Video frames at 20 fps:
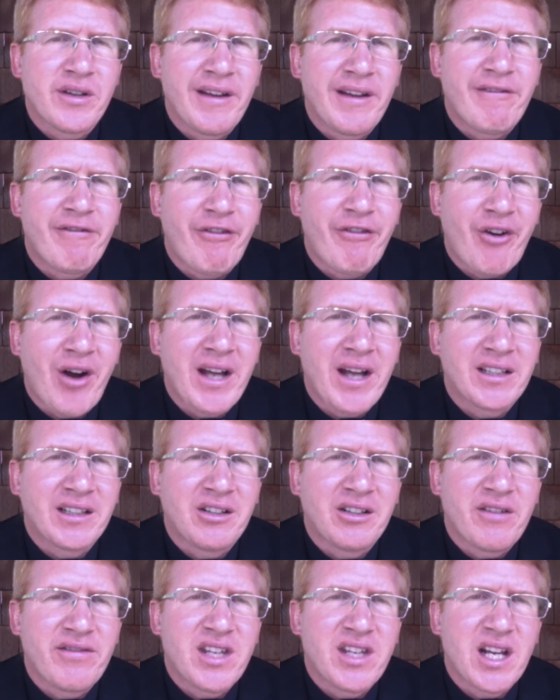and
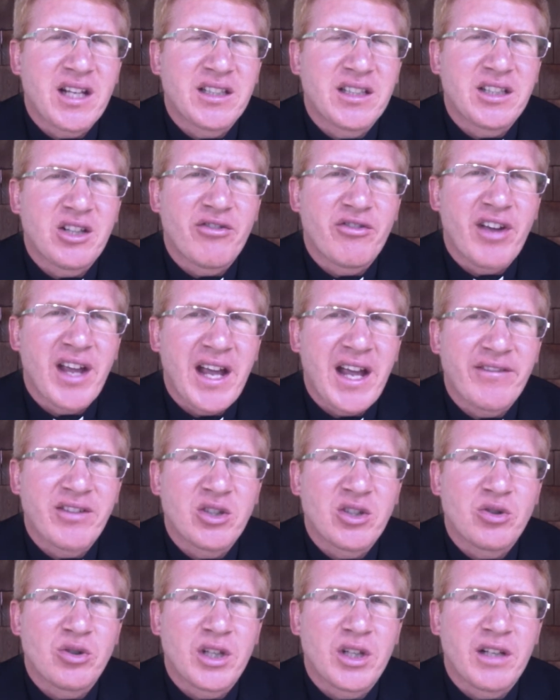frightened of the idea of having
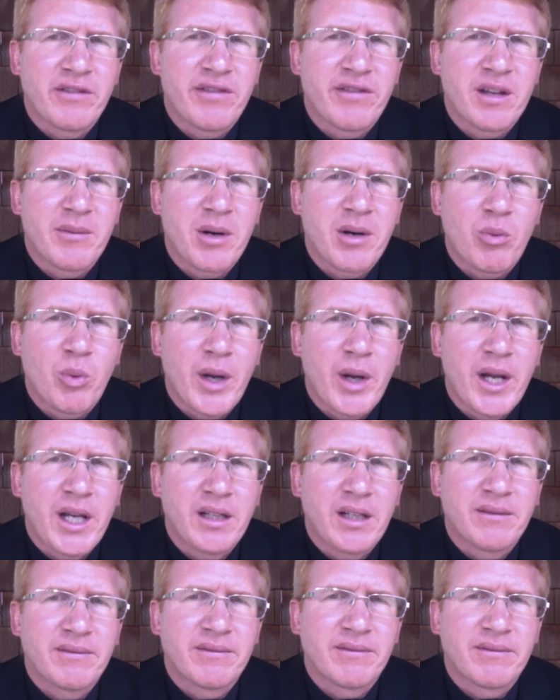to give them away.